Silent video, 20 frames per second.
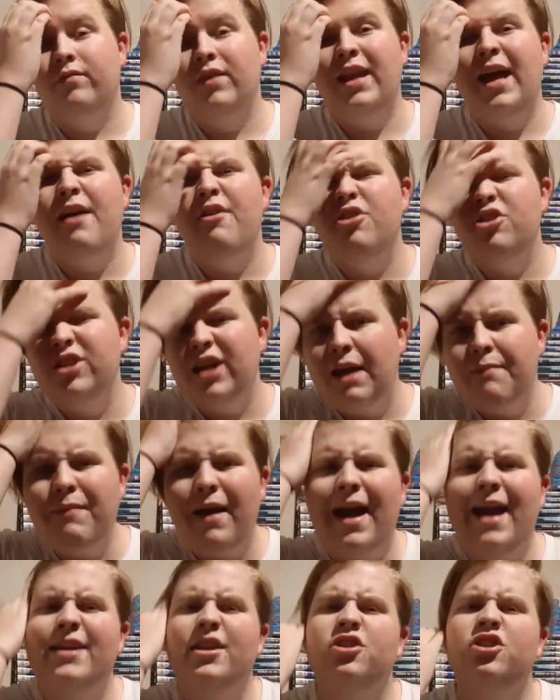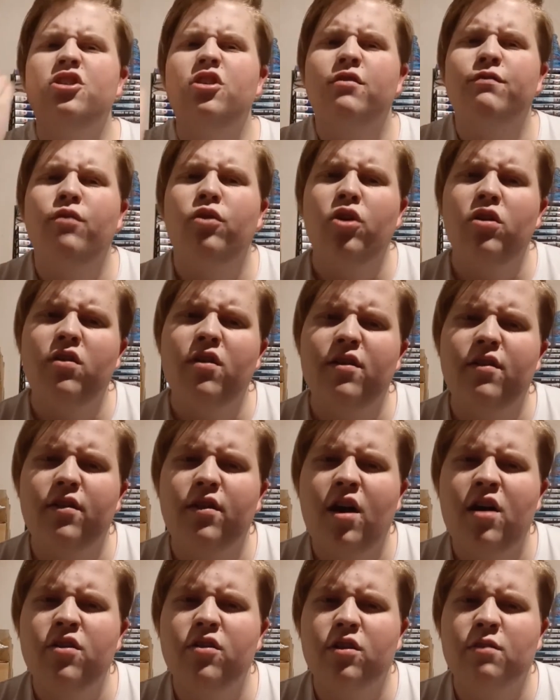And how did she get back? Did she just follow the
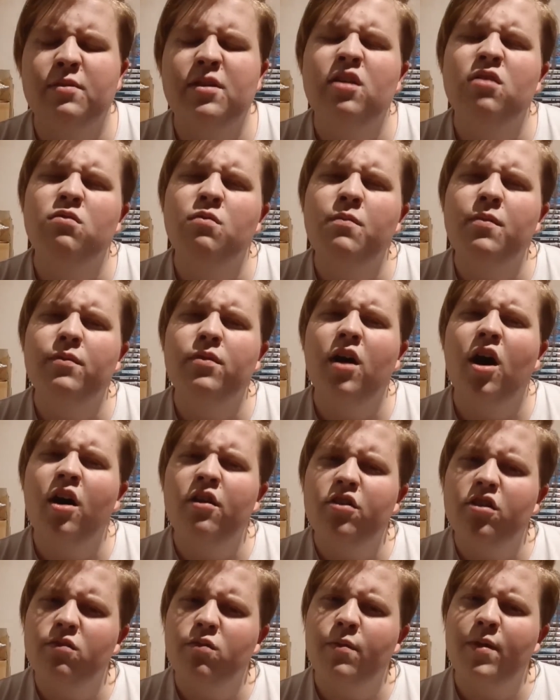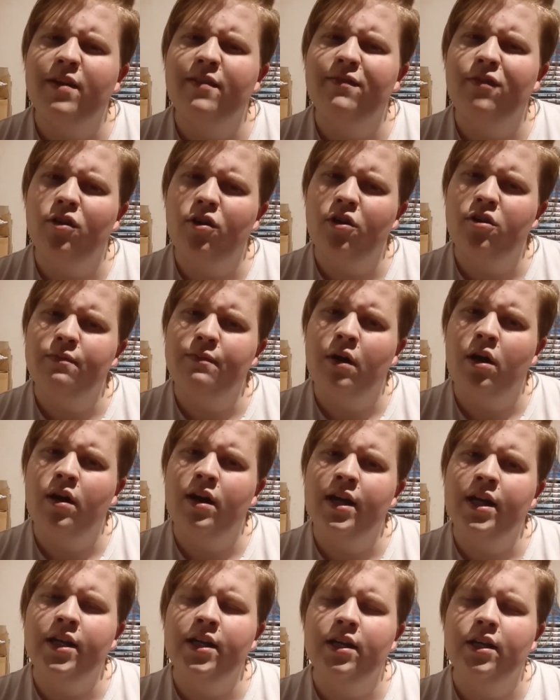others? But the others were being followed
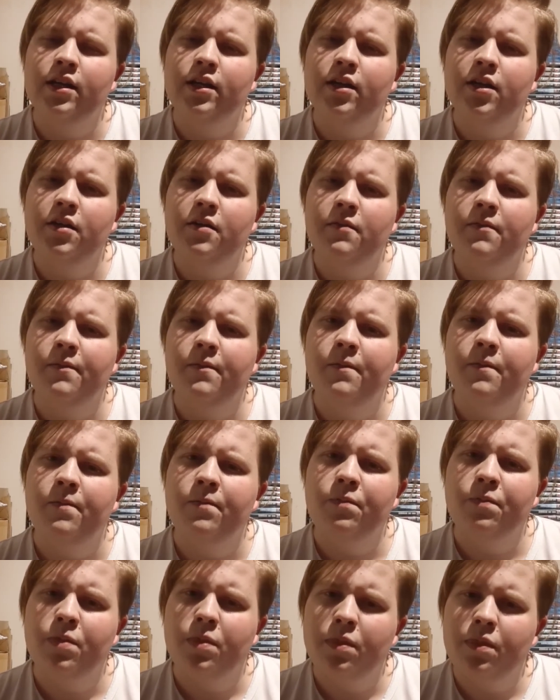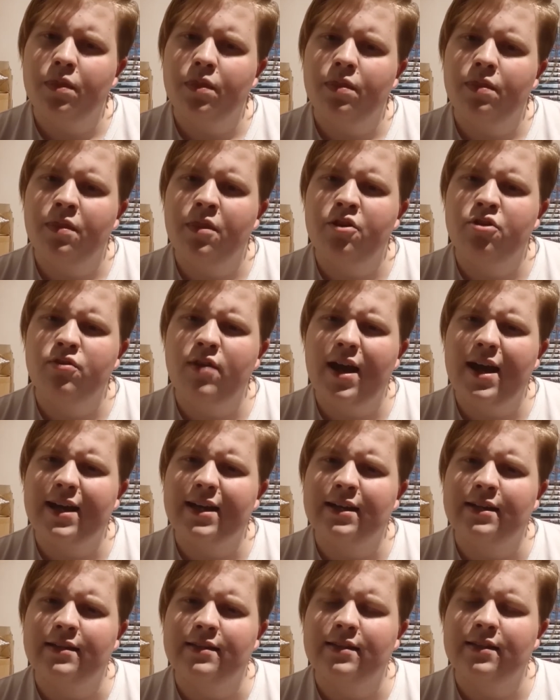by the
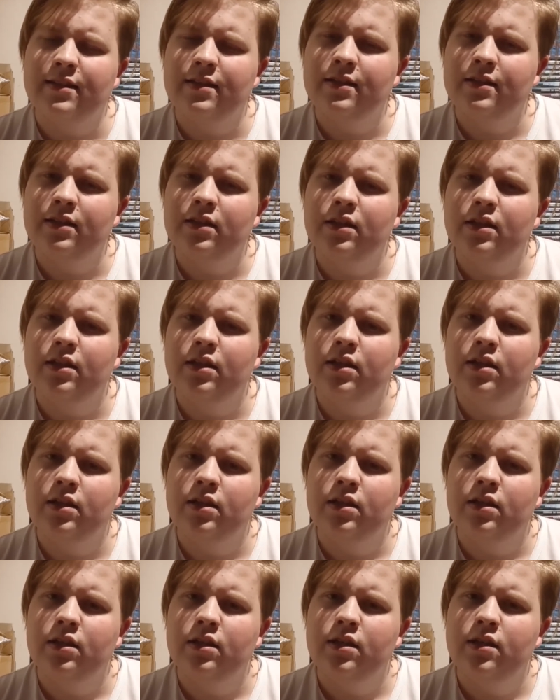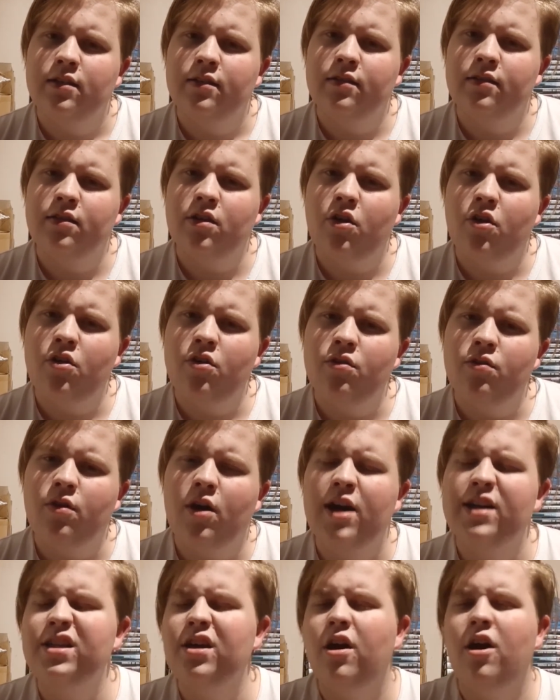dregs. So
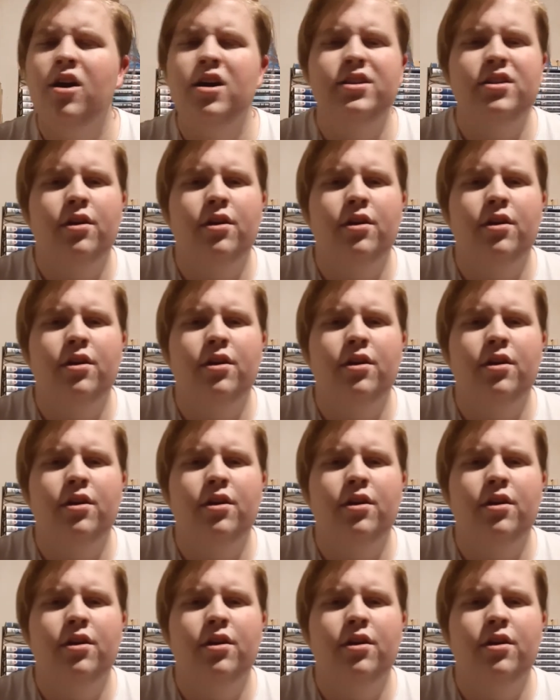I don't know.